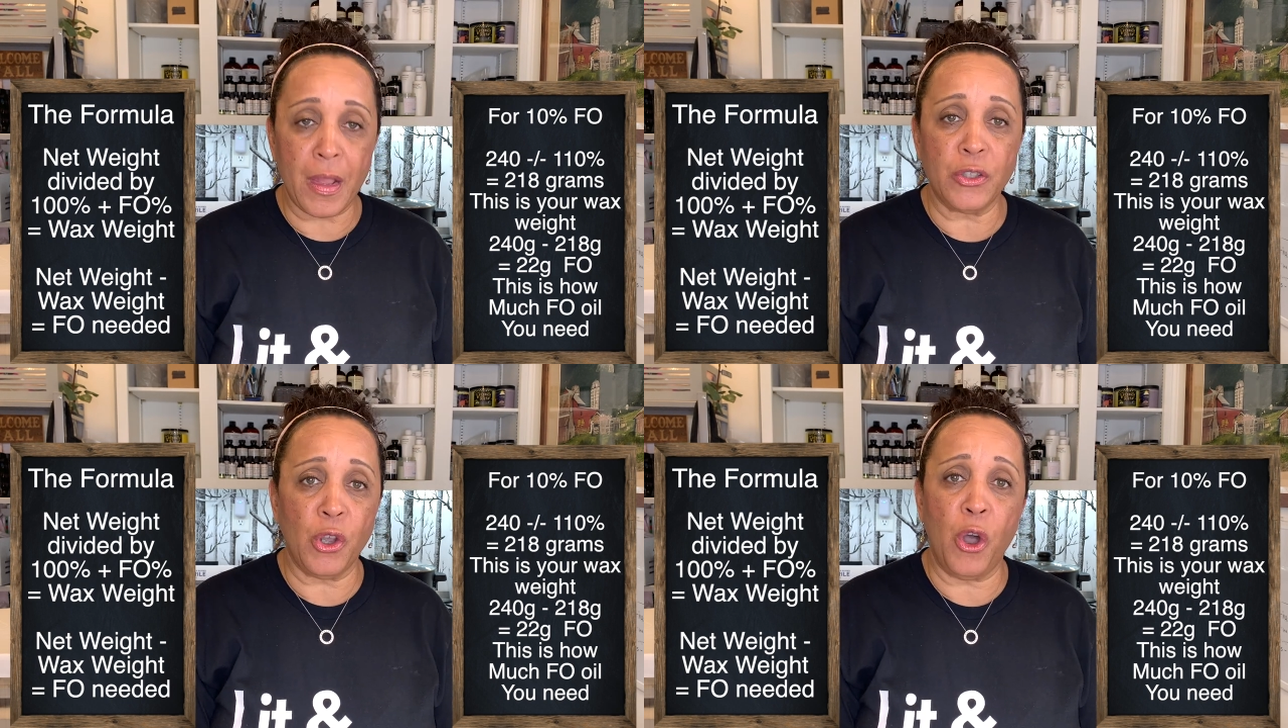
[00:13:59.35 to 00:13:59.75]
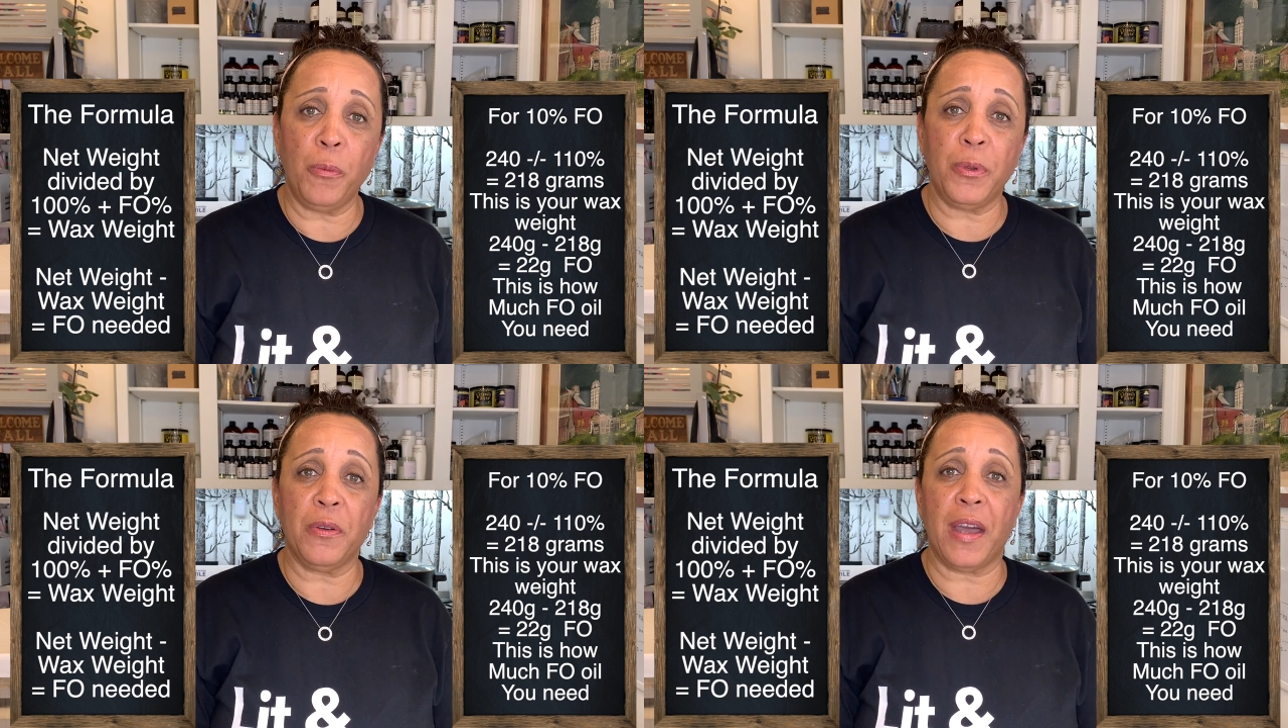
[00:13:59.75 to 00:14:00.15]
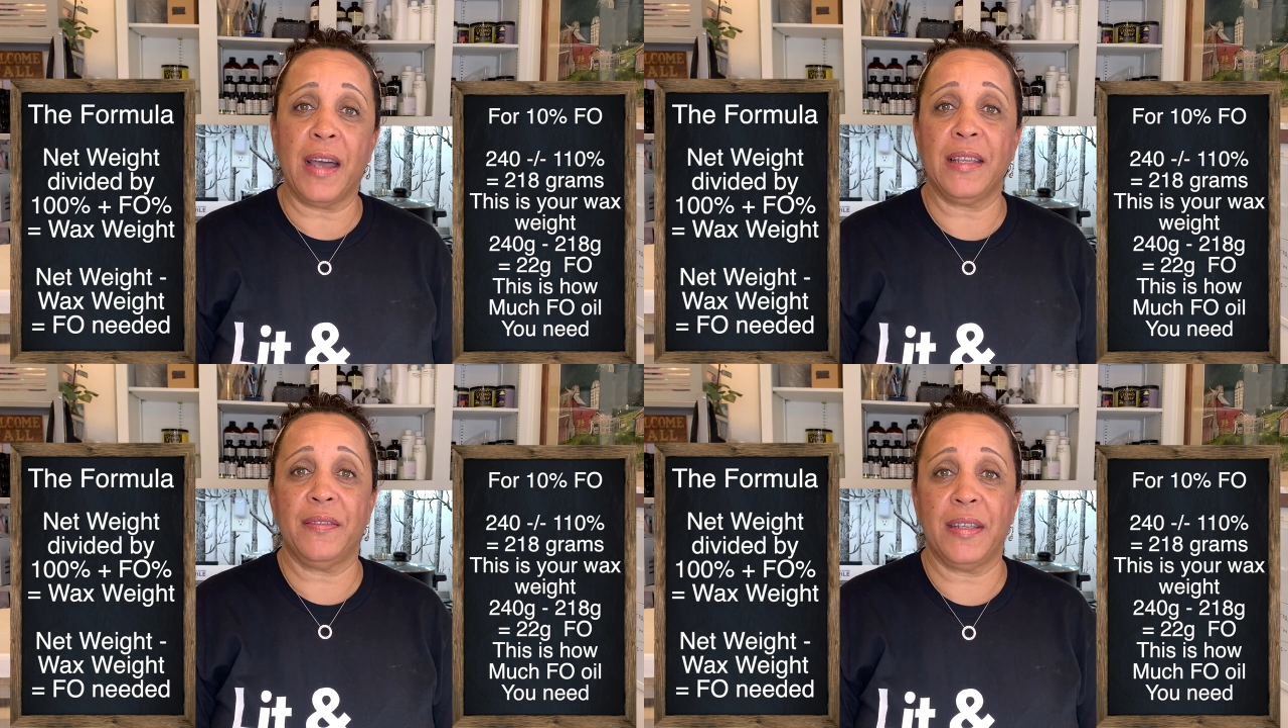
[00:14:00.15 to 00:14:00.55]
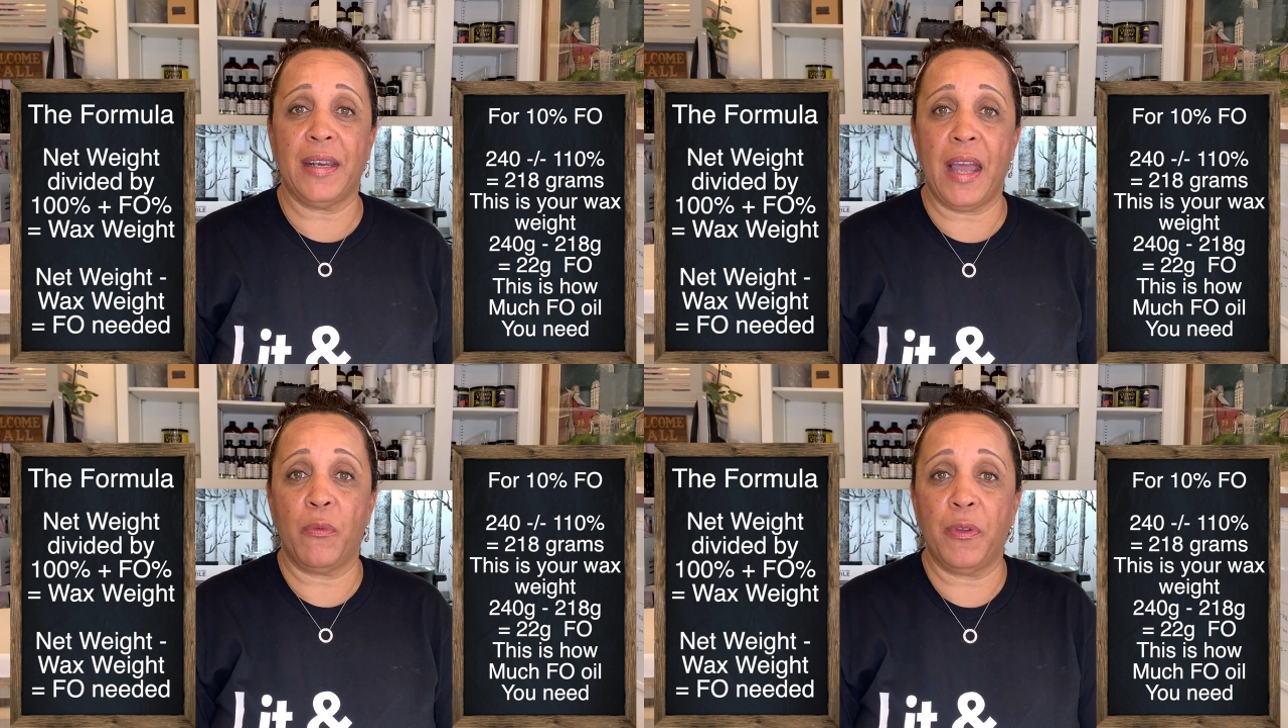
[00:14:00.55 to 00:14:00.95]
so I hope you guys have sat
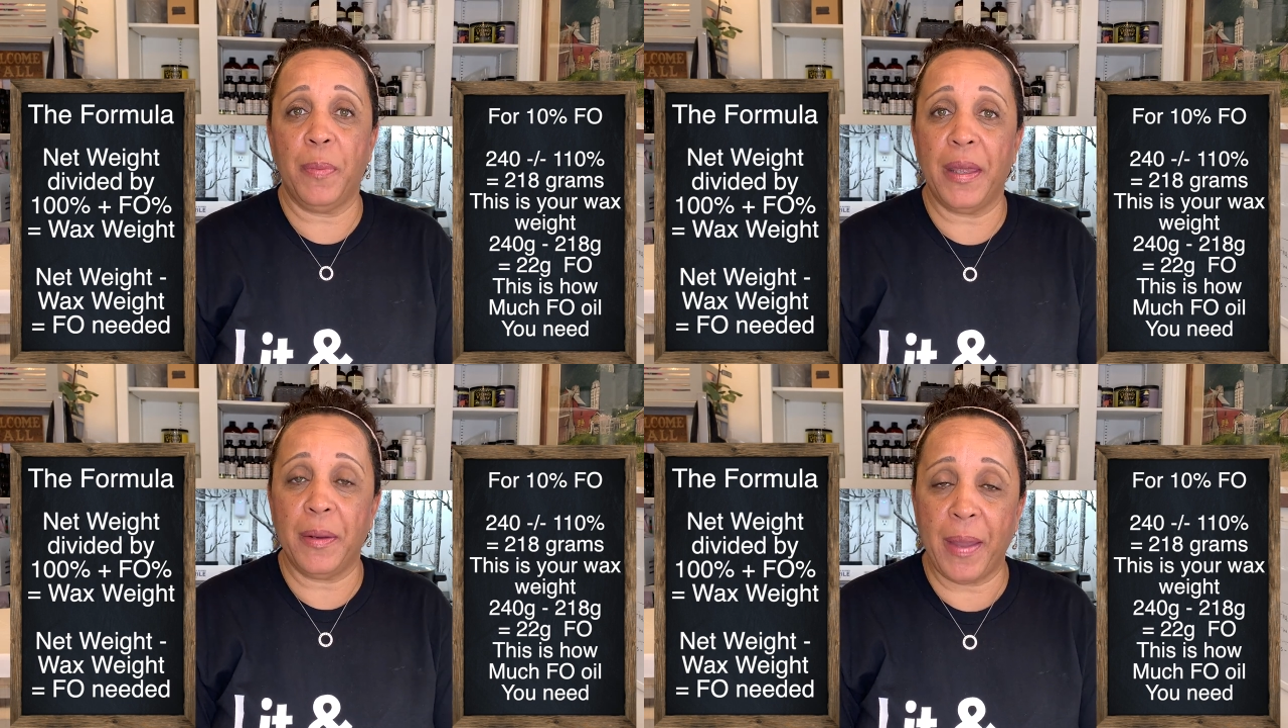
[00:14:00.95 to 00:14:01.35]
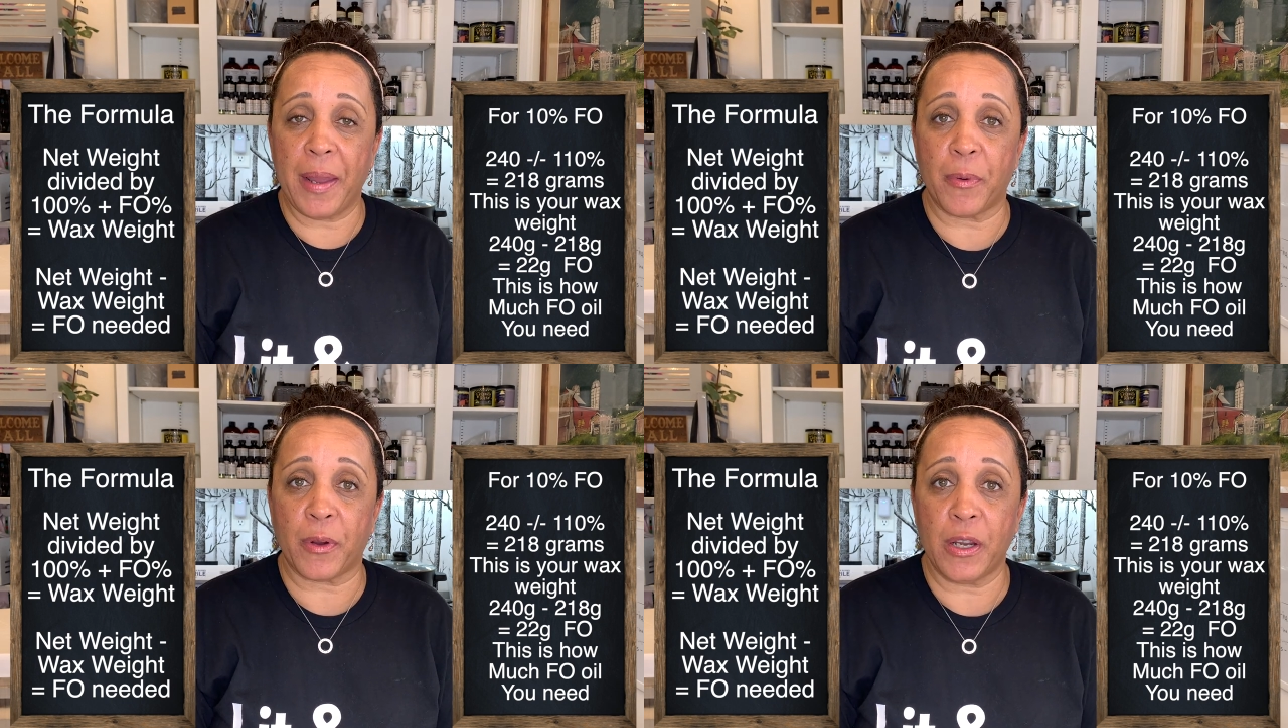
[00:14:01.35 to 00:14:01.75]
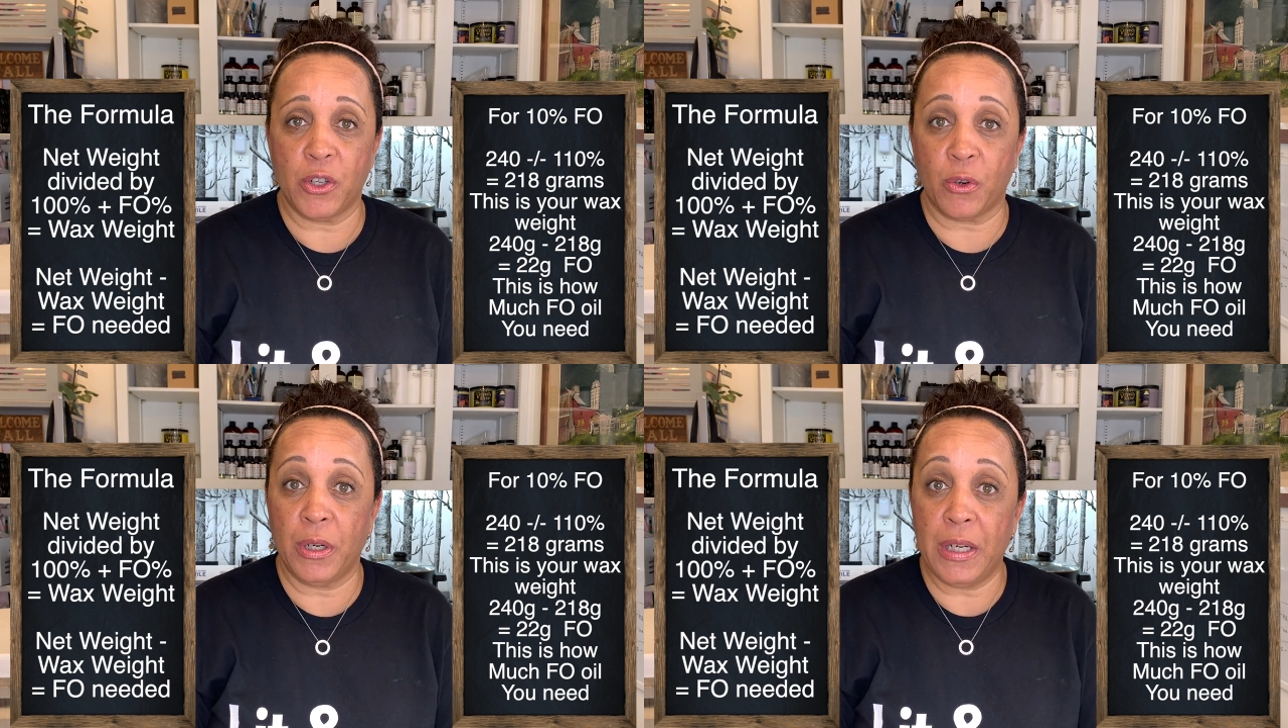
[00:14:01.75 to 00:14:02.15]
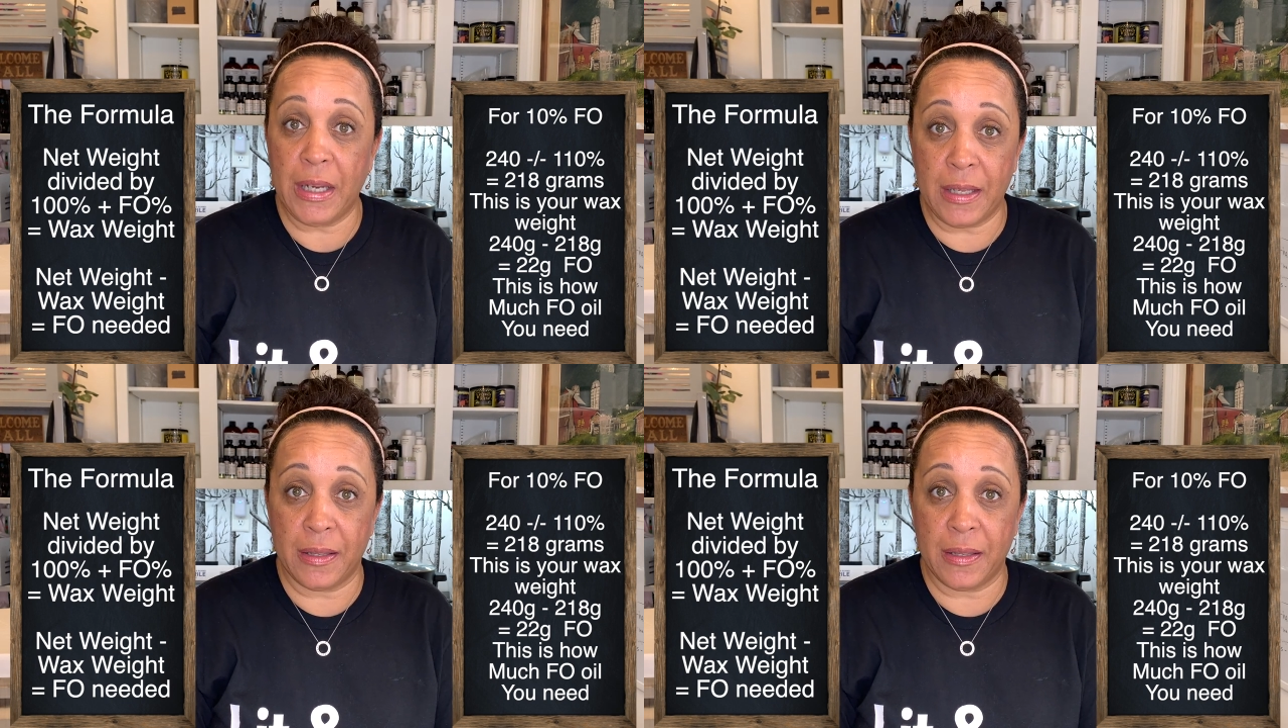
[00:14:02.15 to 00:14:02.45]
down with pen and paper because you're going to need